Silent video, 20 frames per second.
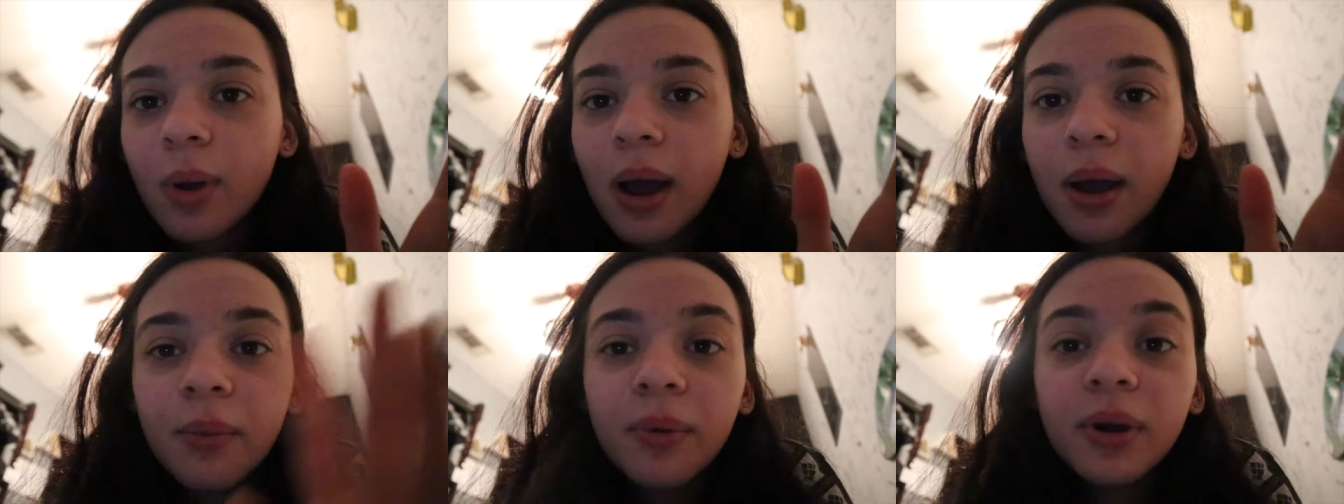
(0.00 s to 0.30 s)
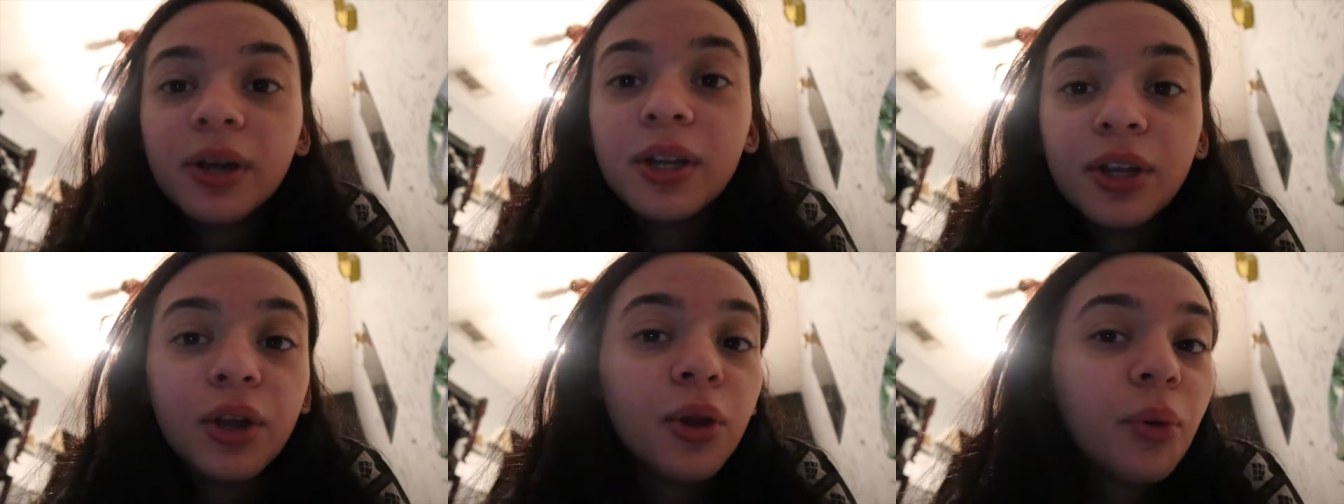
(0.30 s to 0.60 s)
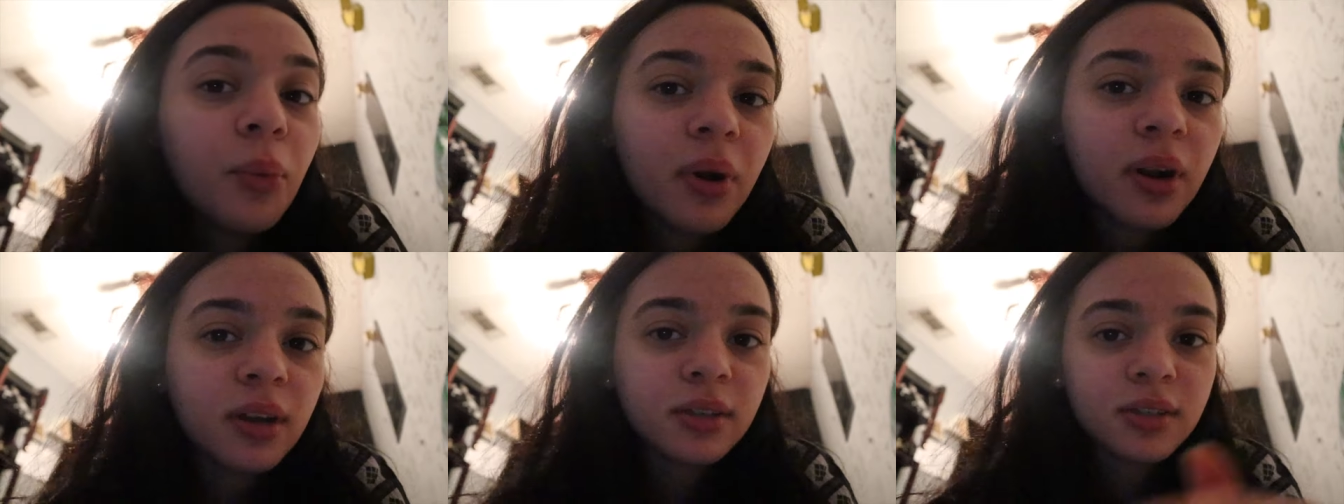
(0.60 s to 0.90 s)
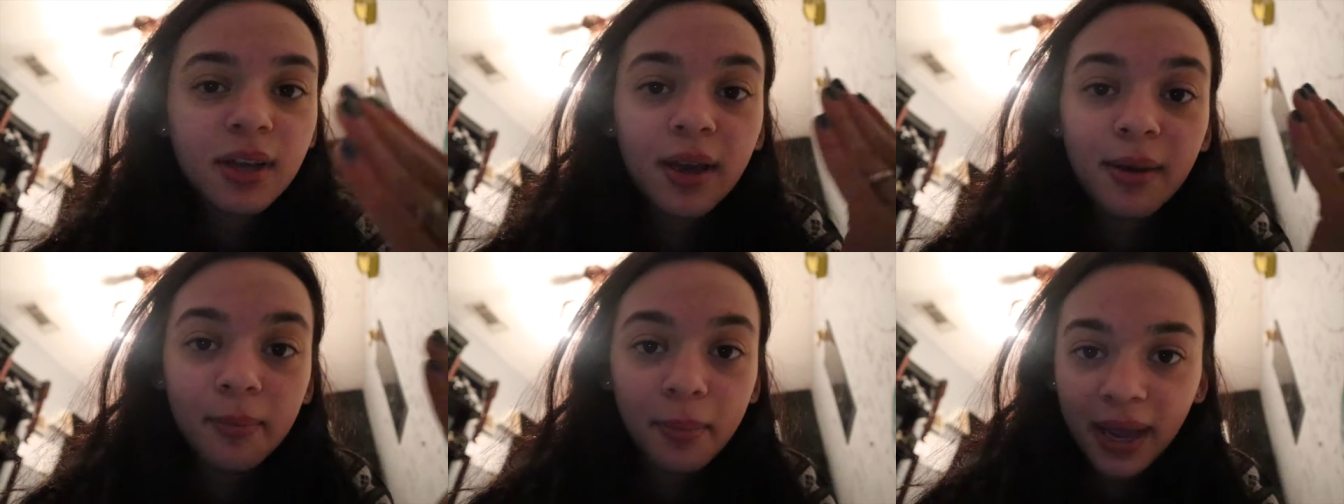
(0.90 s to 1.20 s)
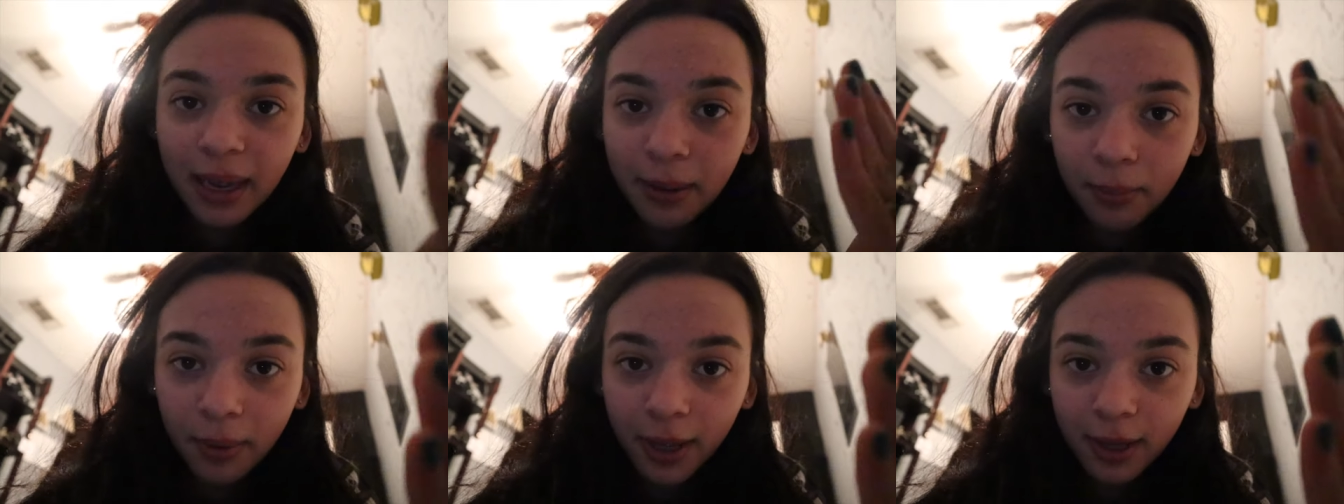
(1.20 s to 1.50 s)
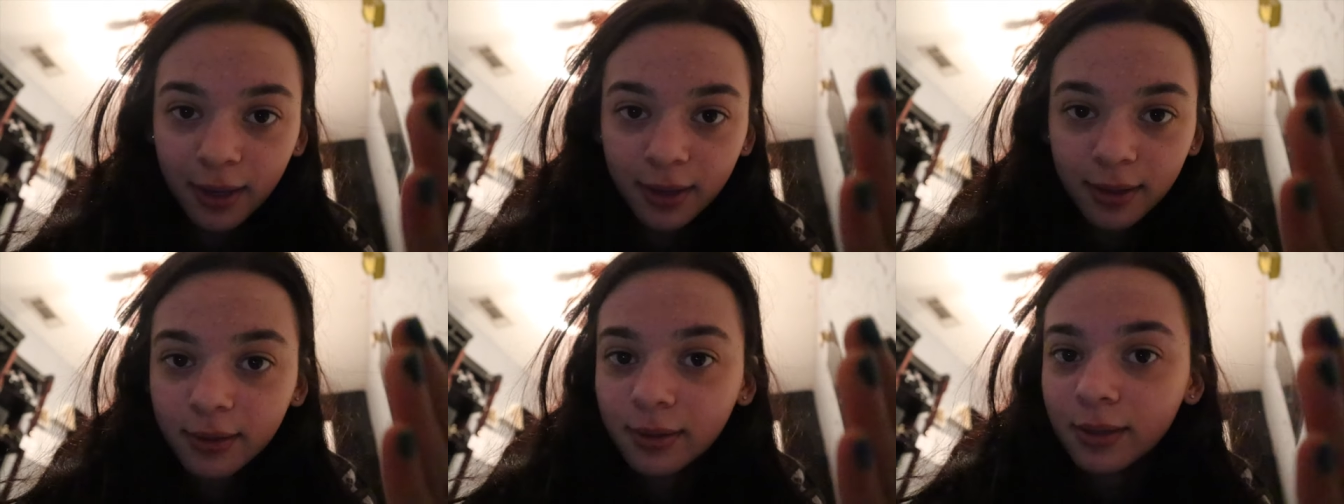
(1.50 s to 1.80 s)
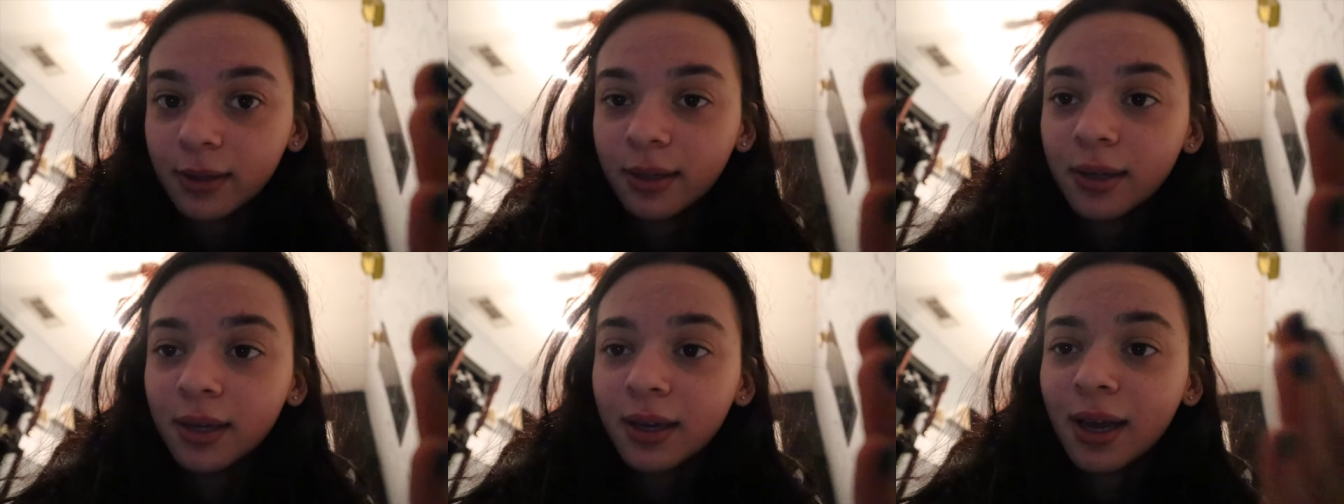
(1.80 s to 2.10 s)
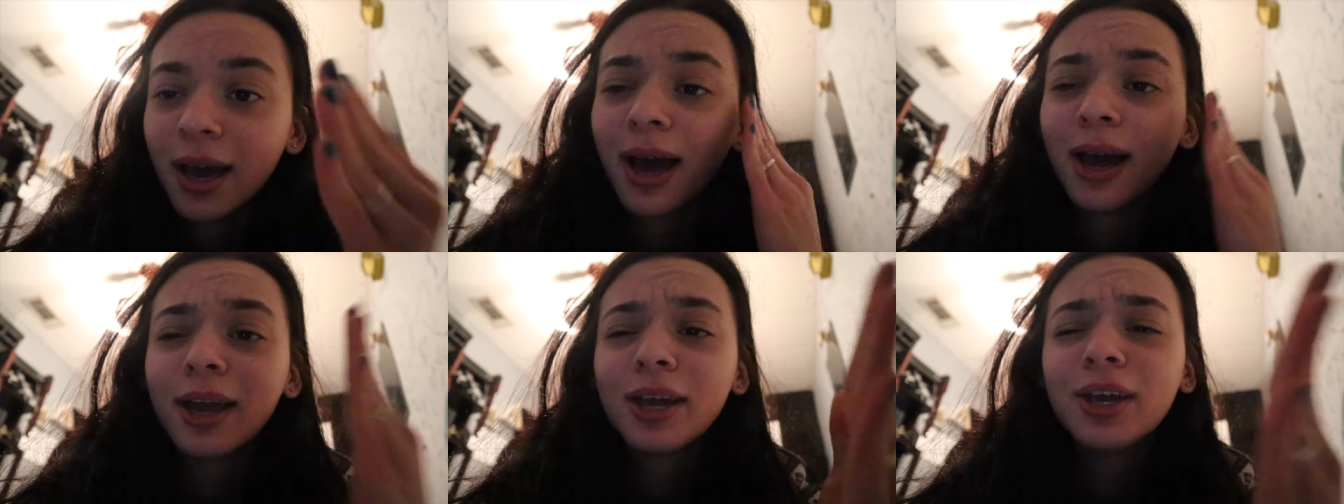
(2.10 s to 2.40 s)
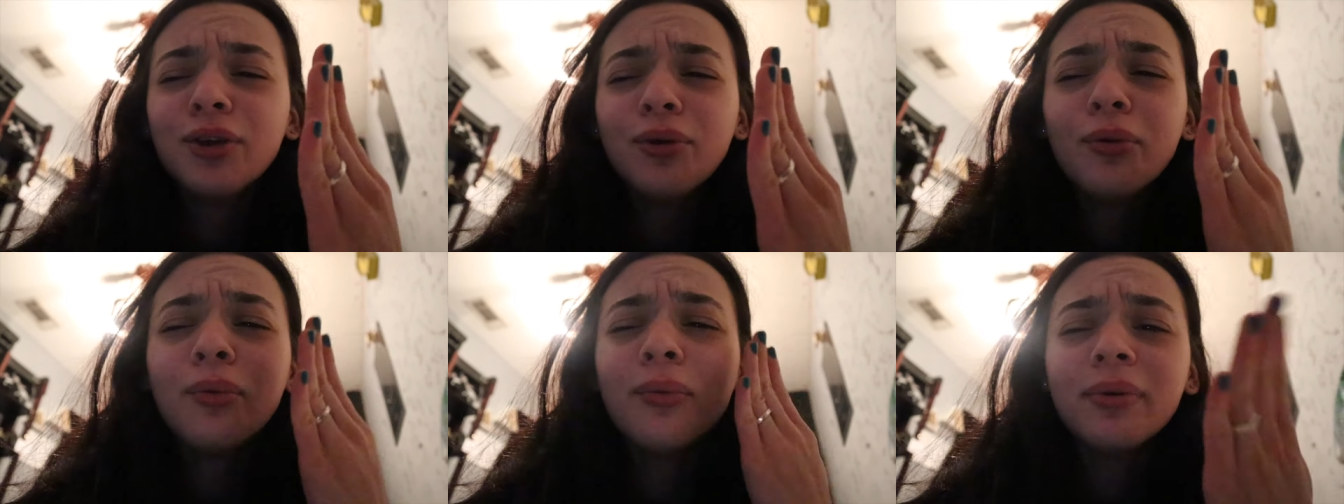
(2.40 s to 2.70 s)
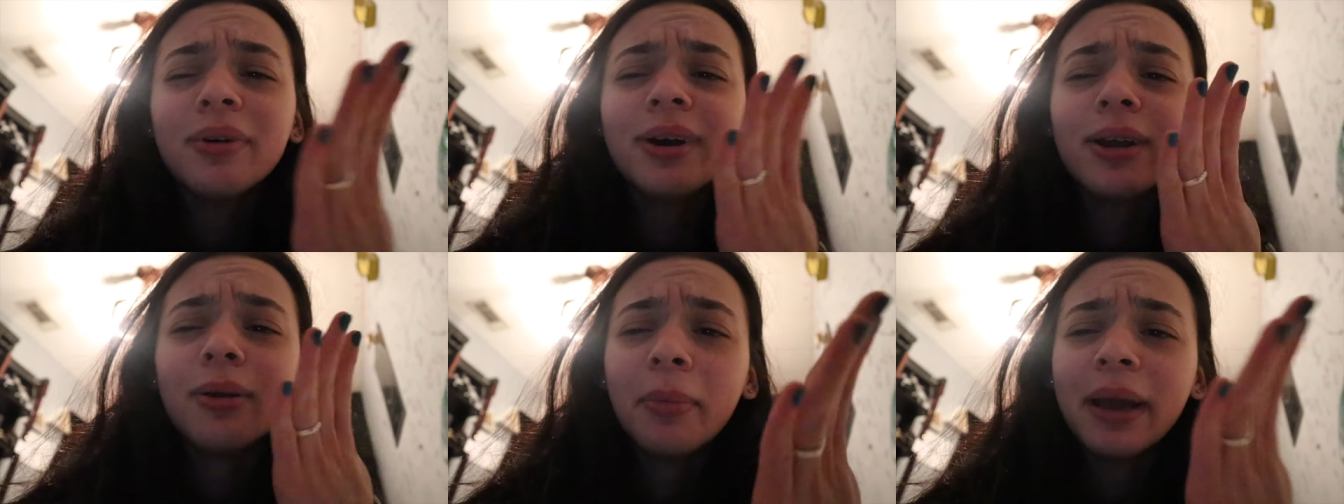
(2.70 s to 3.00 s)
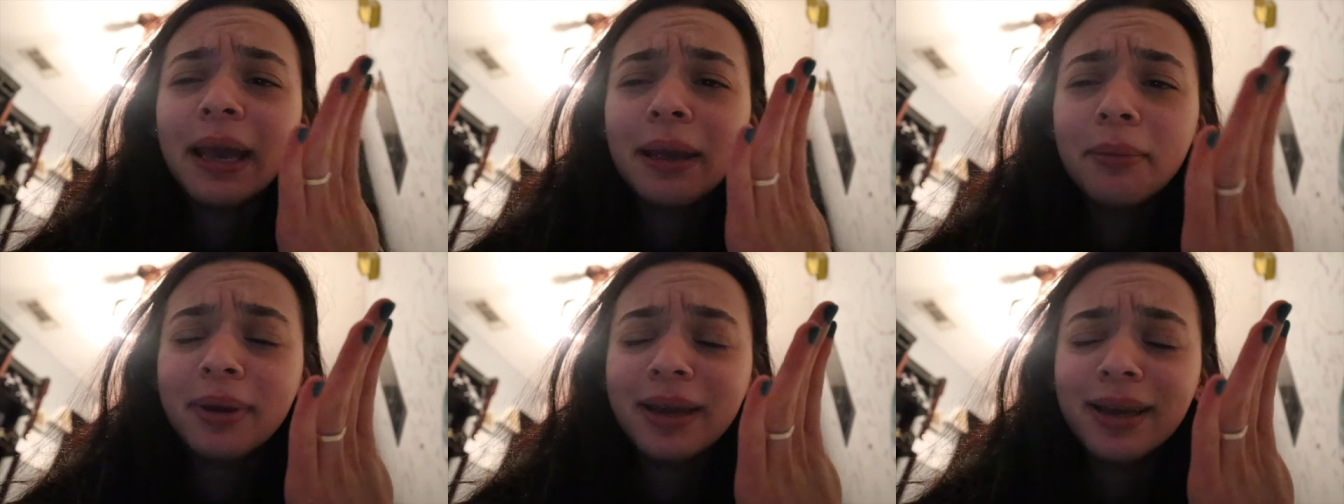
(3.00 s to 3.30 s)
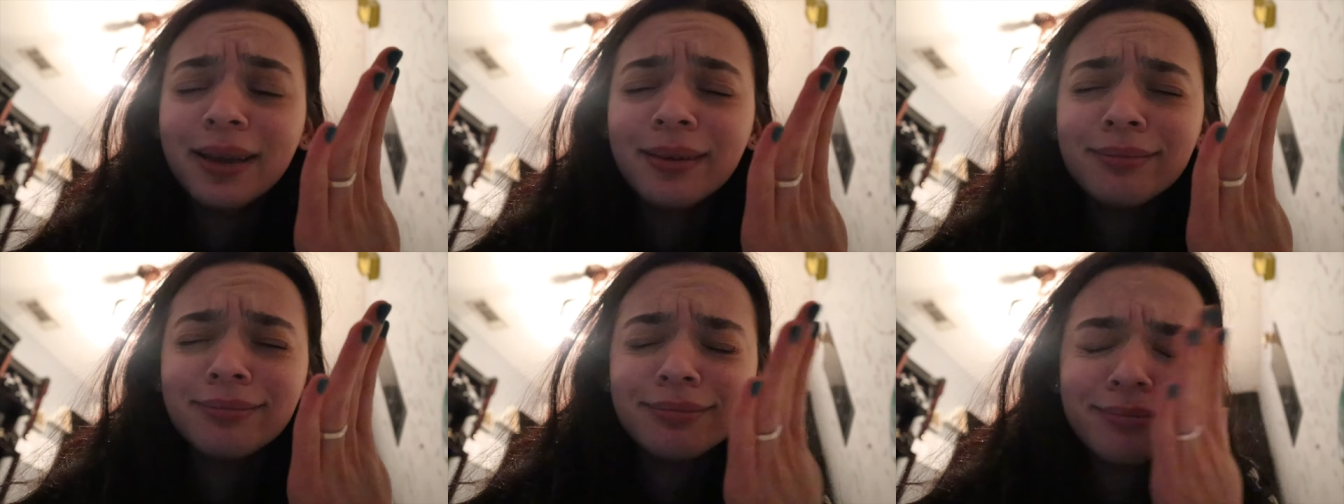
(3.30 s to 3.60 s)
So why wouldn't you want to see a baby? A cute little baby.